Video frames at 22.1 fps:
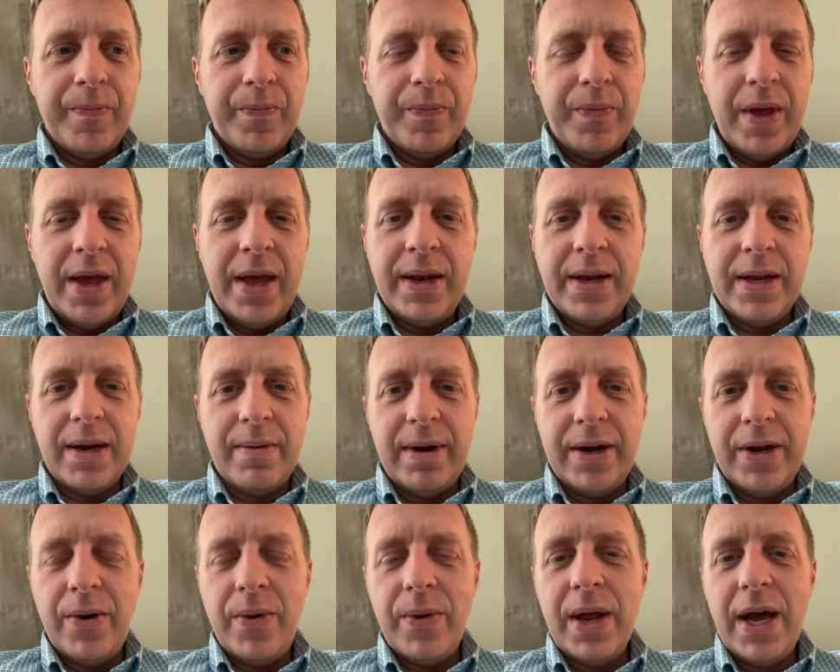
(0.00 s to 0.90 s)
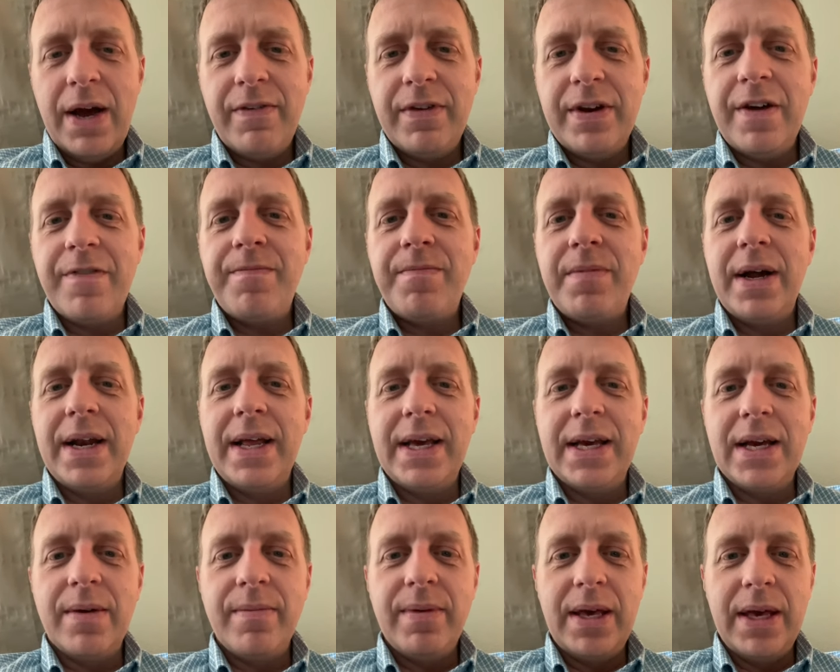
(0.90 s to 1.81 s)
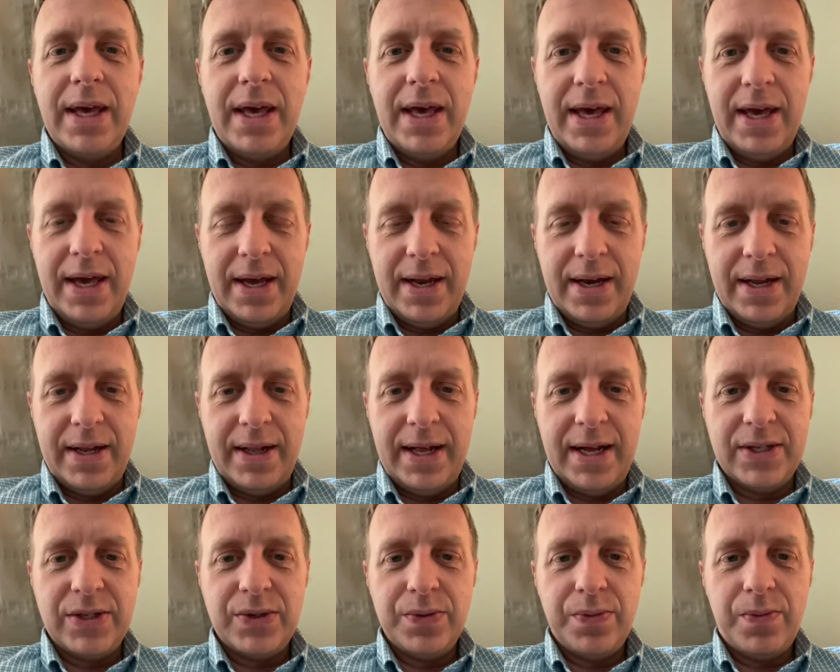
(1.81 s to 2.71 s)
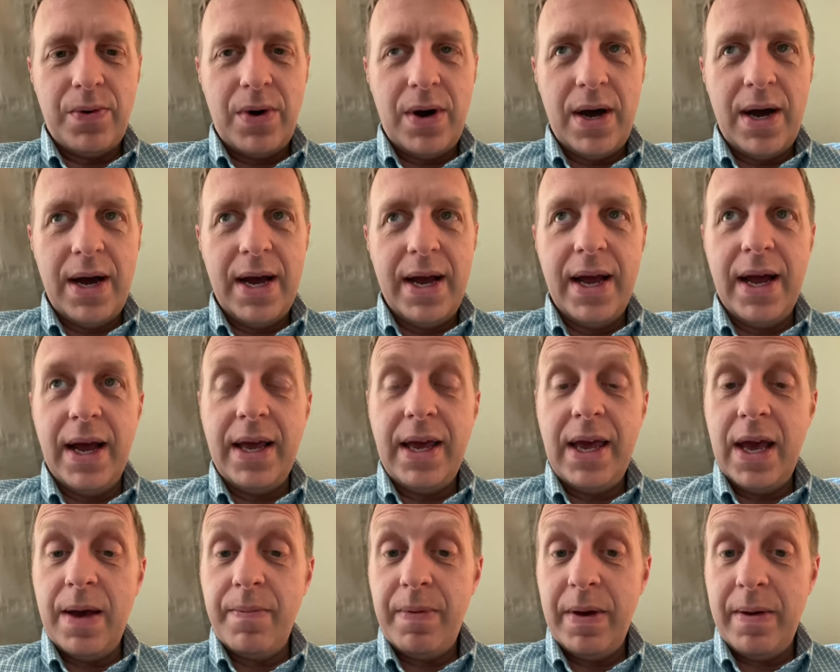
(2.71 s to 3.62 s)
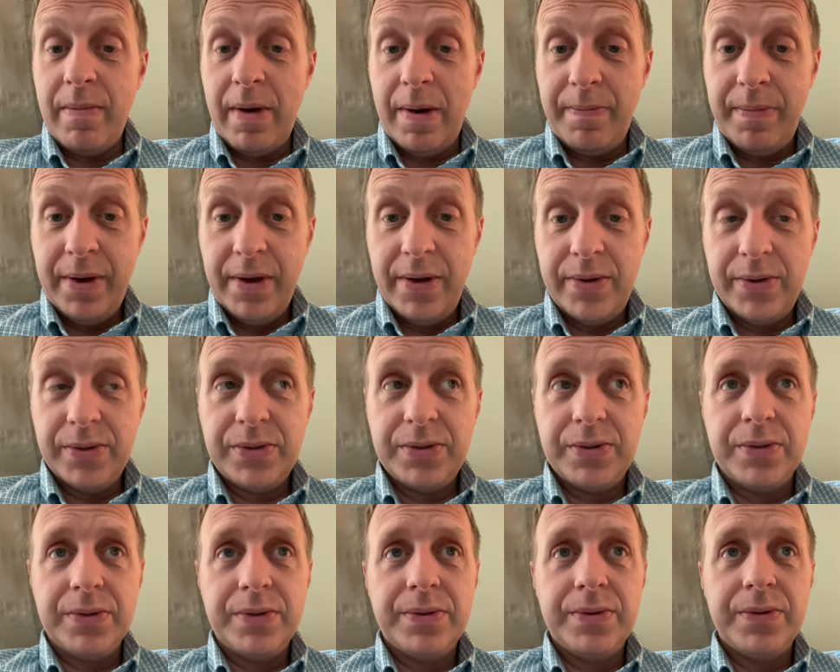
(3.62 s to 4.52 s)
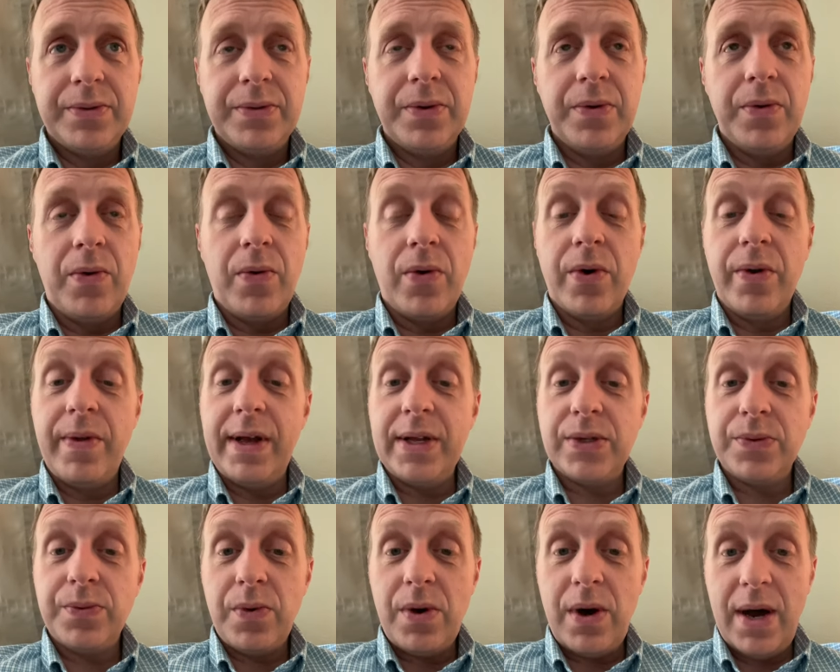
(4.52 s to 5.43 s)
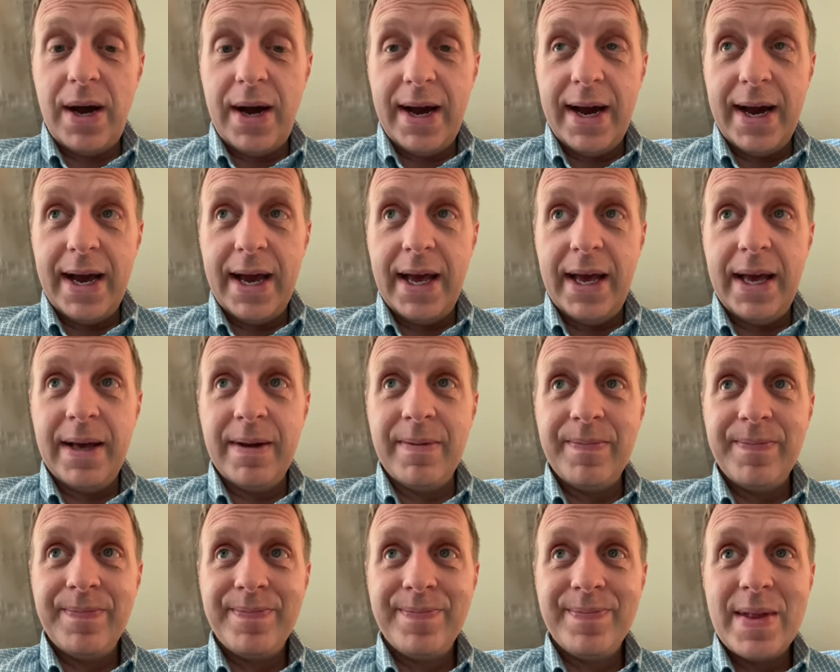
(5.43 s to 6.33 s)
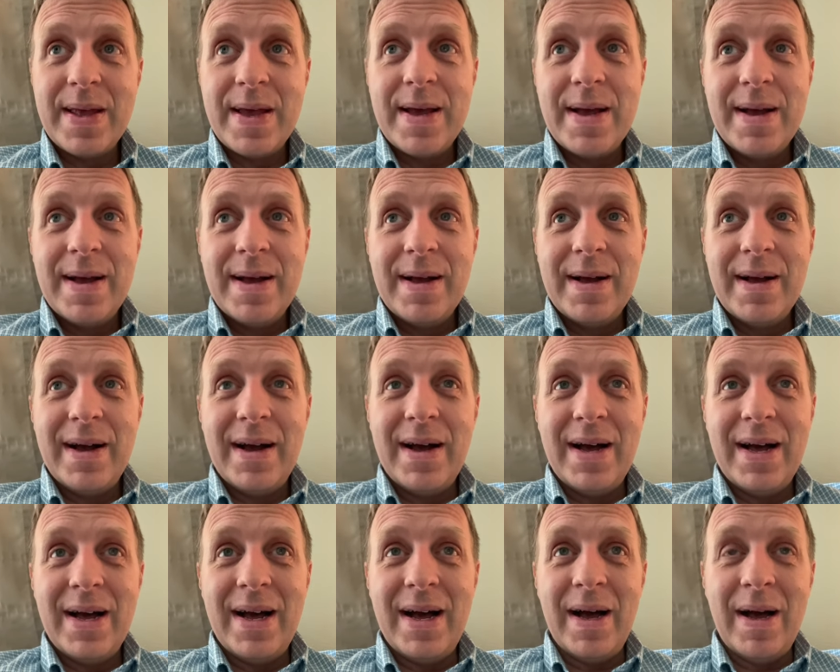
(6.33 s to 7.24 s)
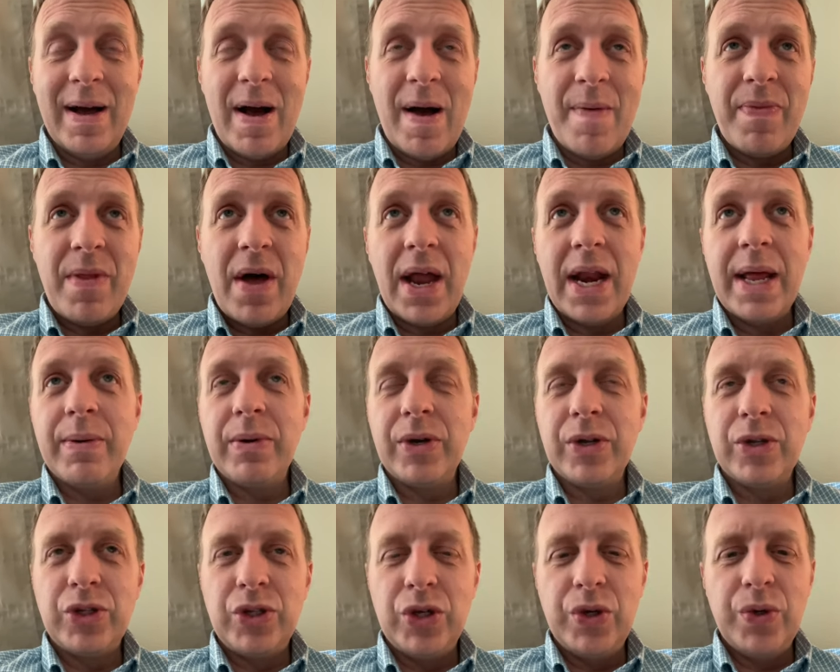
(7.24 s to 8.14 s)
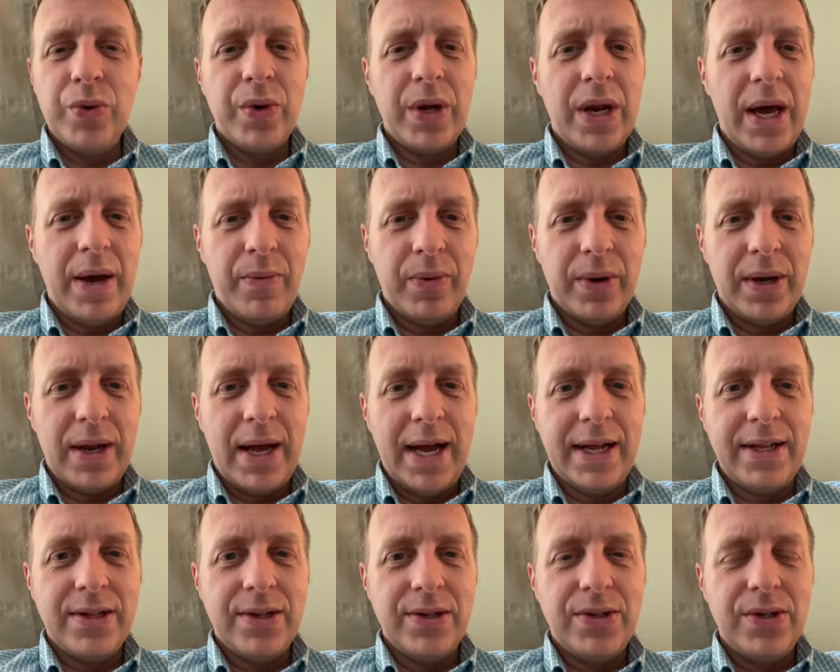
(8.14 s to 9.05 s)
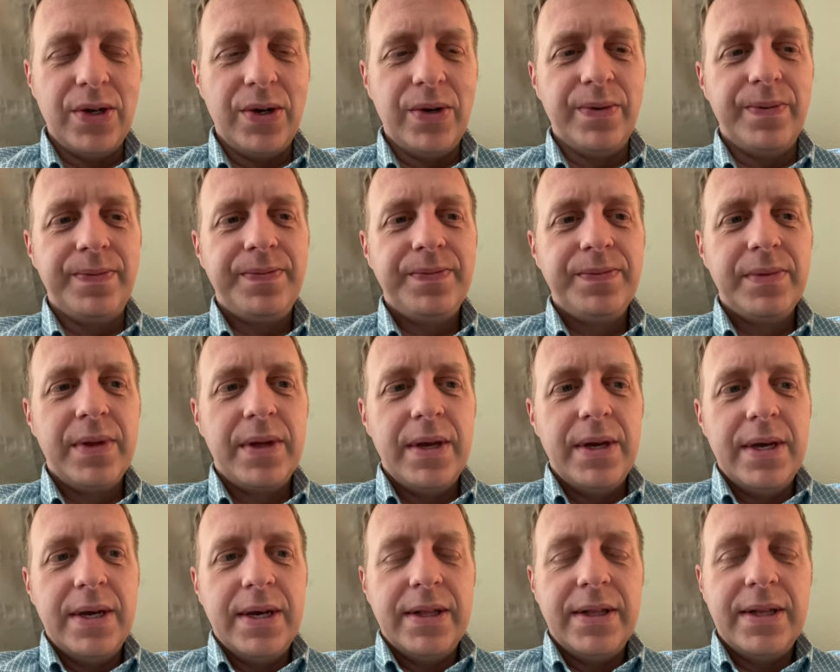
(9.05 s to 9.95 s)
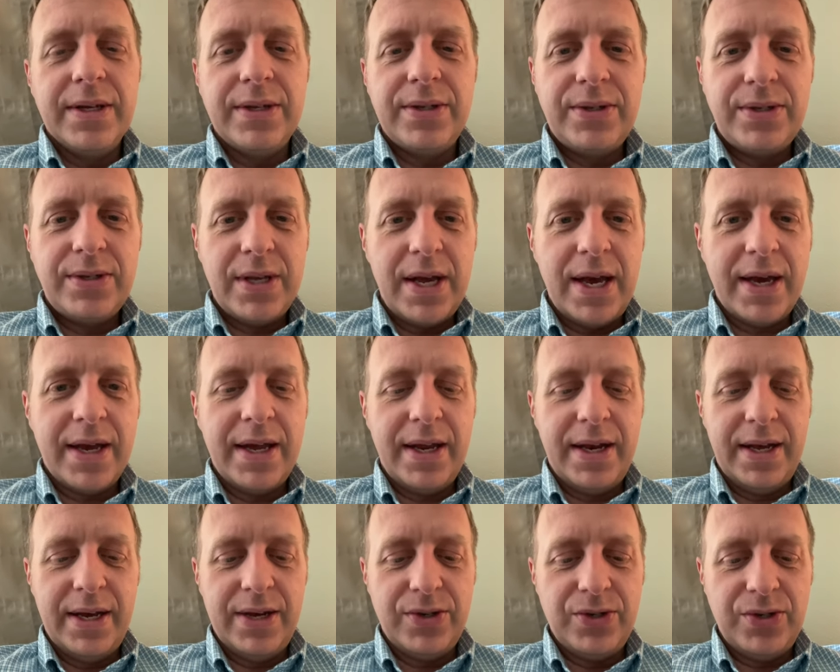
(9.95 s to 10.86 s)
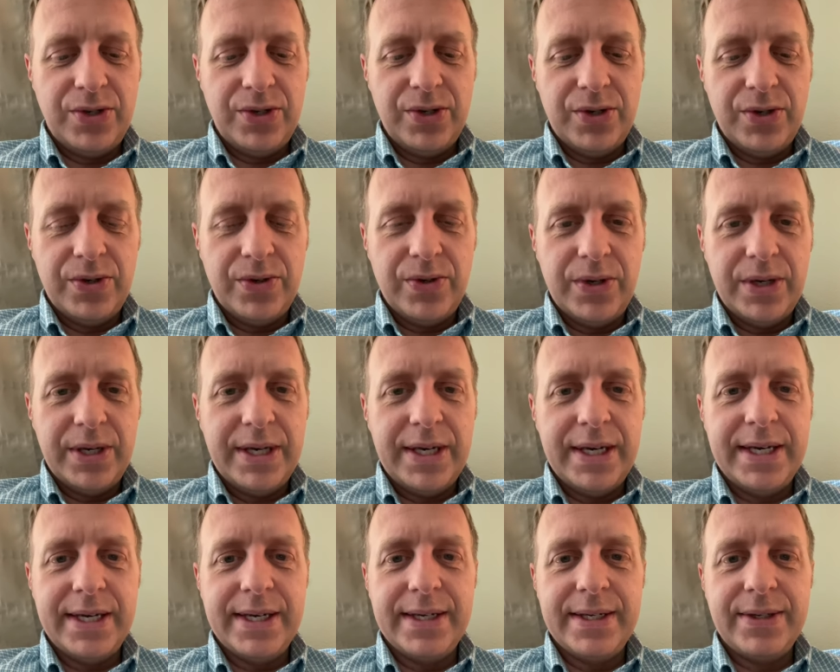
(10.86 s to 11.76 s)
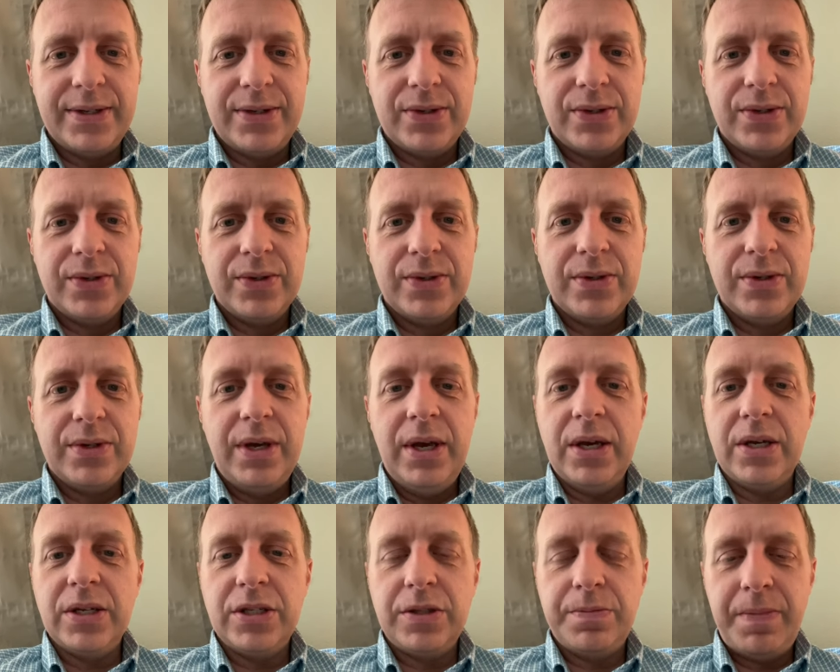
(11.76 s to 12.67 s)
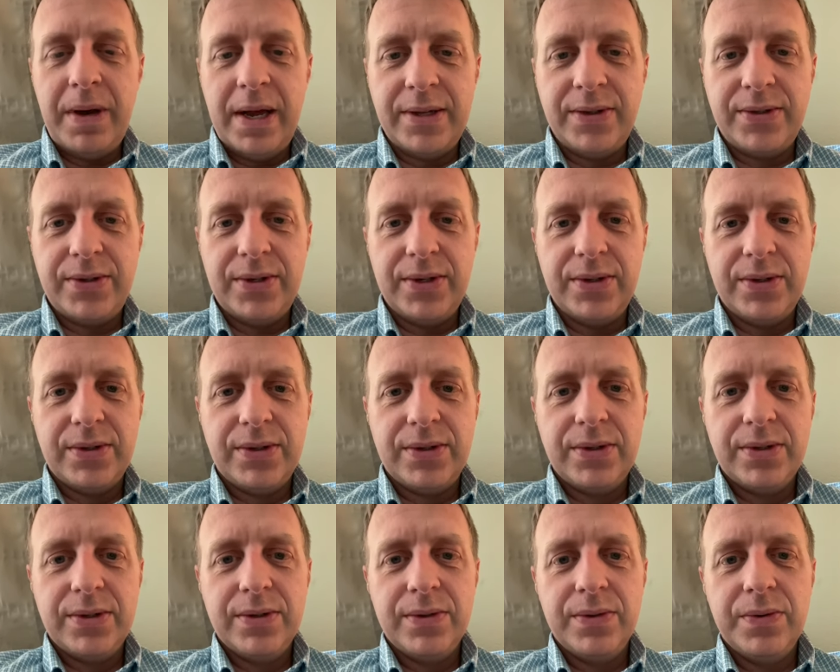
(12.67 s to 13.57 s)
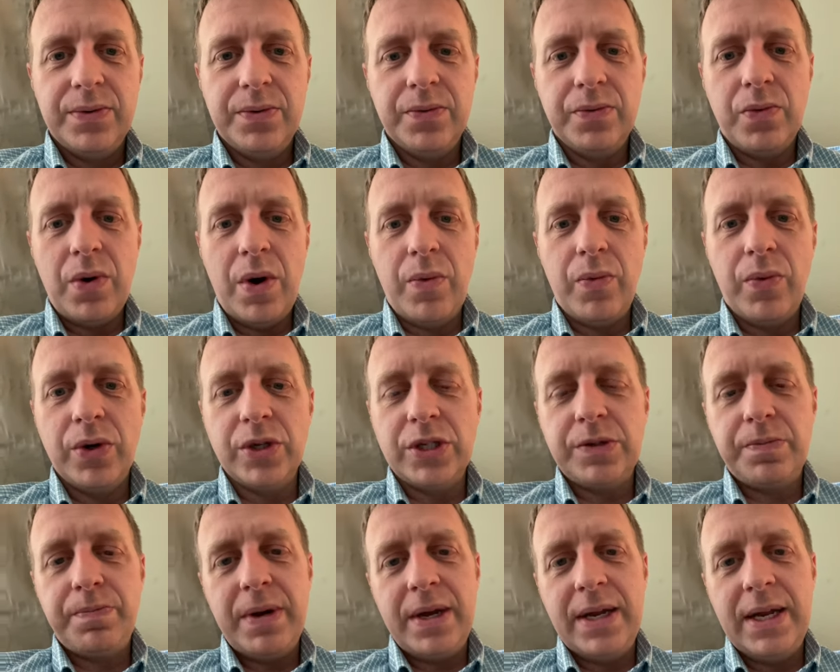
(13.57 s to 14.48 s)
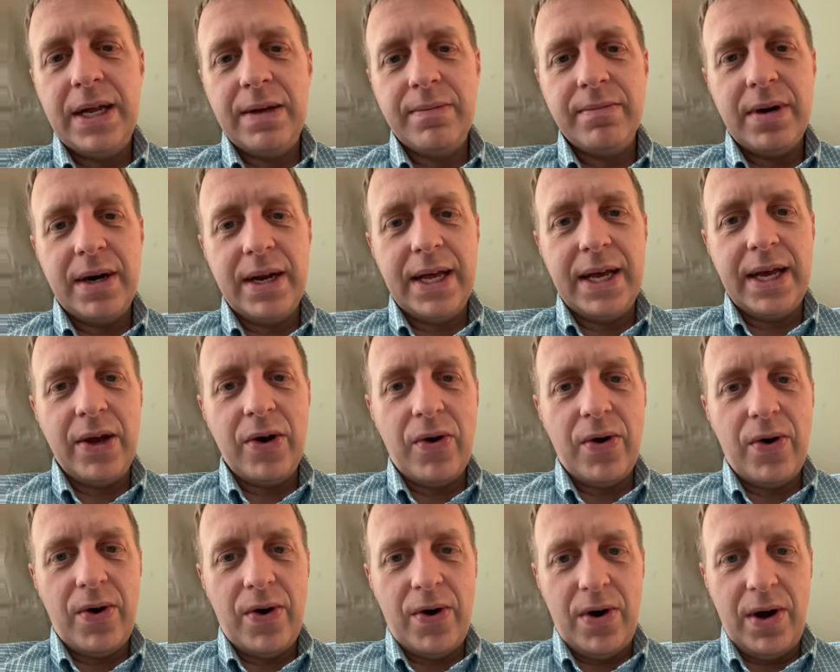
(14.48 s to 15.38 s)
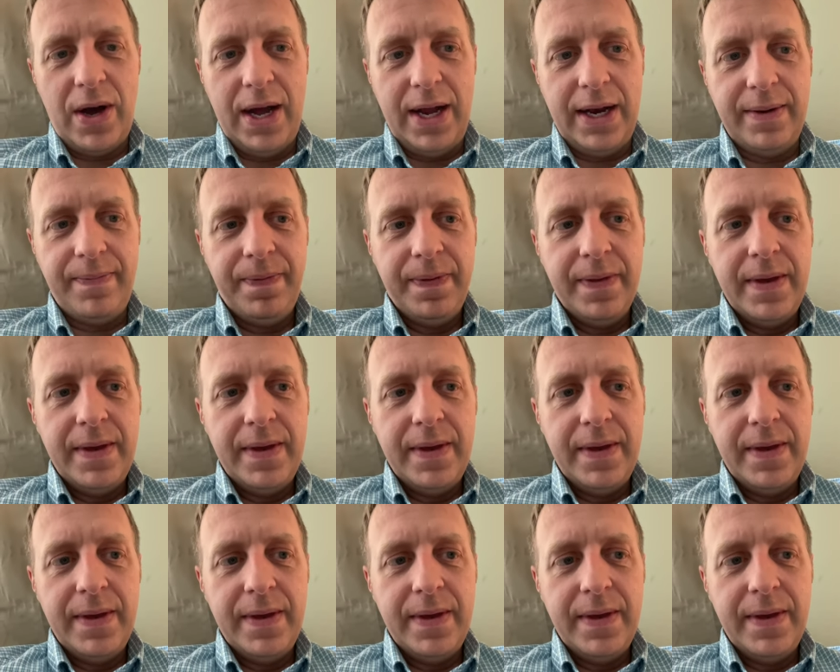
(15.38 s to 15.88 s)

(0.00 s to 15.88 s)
Income. I don't have enough money coming in, and that's why I can't pay my bills, or that's why I'm not able to do what I would like to do. The second issue is expenses, what we're spending money on.